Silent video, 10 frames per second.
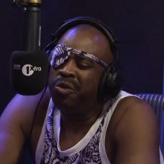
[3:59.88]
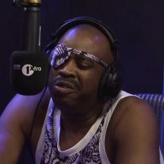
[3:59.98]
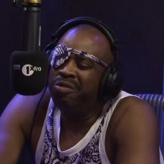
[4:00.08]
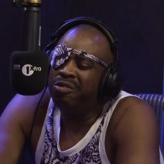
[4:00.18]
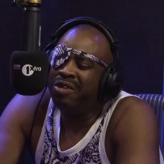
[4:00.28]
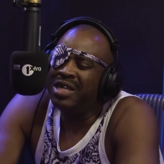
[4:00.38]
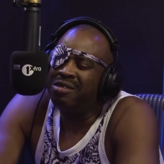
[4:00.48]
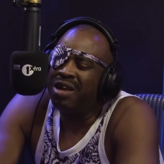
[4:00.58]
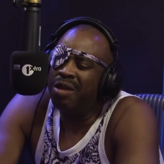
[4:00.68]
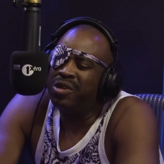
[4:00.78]
we were
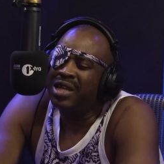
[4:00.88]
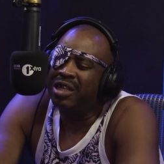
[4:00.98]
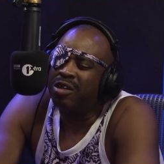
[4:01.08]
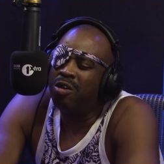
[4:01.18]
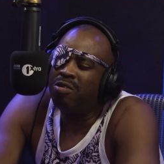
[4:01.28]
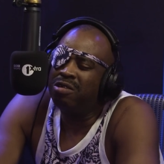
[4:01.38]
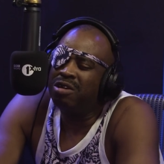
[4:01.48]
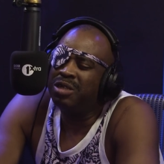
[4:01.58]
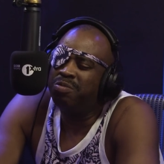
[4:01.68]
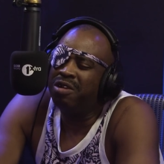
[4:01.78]
raised around was like the Cold
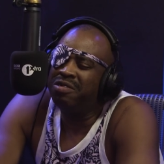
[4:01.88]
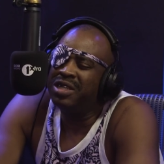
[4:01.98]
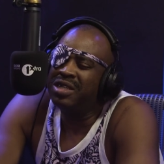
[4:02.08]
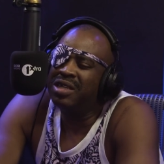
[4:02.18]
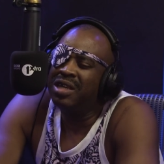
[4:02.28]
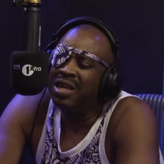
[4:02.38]
Crush Brothers.